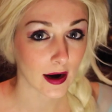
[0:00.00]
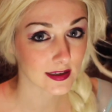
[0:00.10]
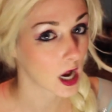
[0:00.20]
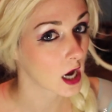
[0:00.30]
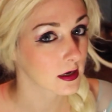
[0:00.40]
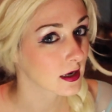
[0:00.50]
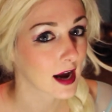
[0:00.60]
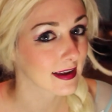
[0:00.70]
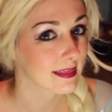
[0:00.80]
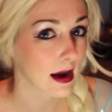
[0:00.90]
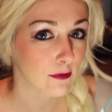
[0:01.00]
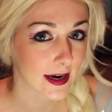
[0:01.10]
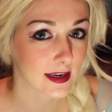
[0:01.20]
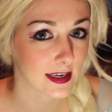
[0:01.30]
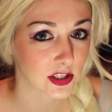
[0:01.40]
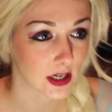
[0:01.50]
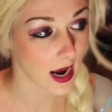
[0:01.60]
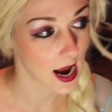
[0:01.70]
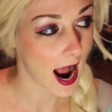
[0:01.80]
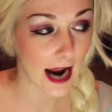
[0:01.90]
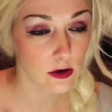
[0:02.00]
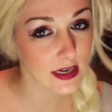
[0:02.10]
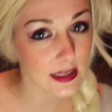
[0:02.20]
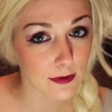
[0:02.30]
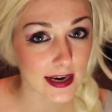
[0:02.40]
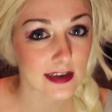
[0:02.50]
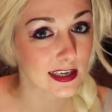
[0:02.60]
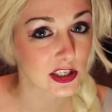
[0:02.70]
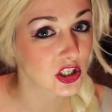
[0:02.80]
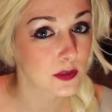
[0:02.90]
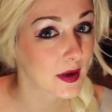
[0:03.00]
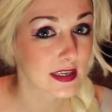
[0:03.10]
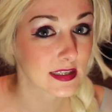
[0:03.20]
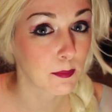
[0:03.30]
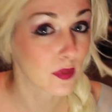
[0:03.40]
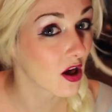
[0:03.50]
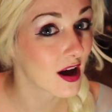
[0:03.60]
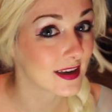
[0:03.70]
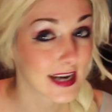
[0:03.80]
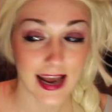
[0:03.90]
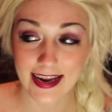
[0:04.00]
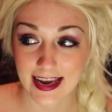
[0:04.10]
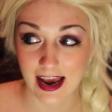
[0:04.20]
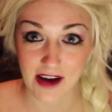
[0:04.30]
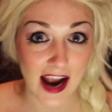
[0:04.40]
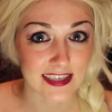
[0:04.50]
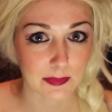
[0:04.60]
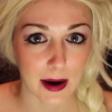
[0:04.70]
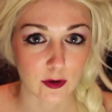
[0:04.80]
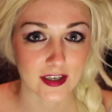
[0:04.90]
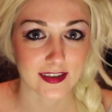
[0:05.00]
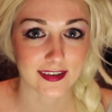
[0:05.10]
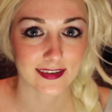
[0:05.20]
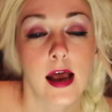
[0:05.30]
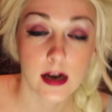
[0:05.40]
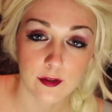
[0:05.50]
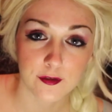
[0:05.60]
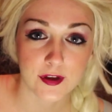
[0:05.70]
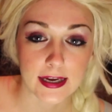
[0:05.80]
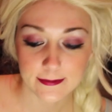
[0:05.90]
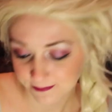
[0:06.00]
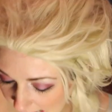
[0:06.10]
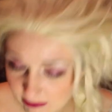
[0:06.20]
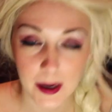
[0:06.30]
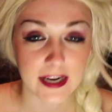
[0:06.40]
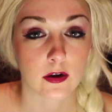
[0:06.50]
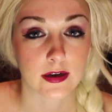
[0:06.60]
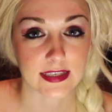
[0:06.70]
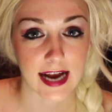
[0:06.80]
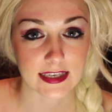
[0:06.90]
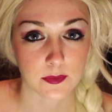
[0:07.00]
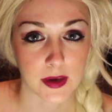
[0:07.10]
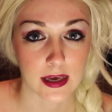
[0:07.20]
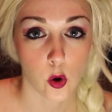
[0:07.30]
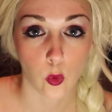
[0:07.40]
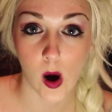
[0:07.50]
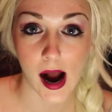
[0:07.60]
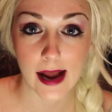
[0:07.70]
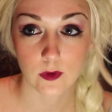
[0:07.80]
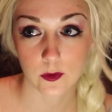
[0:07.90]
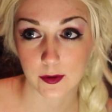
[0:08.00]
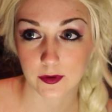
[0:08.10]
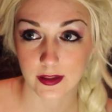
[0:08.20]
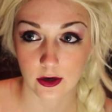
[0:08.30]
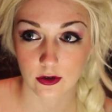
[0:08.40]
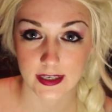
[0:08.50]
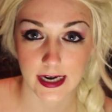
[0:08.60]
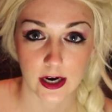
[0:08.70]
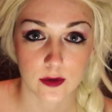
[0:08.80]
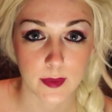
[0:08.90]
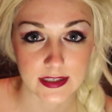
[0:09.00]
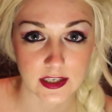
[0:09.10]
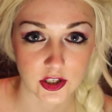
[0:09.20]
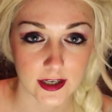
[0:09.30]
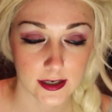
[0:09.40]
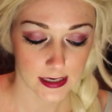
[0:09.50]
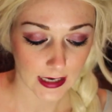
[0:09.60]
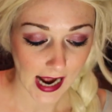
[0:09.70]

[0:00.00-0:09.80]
Why does Anna not get that recognition? I don't need the recognition just because I'm blonde and I have ice powers. Another thing, everybody always asks me why when we were little did I hurt my sister?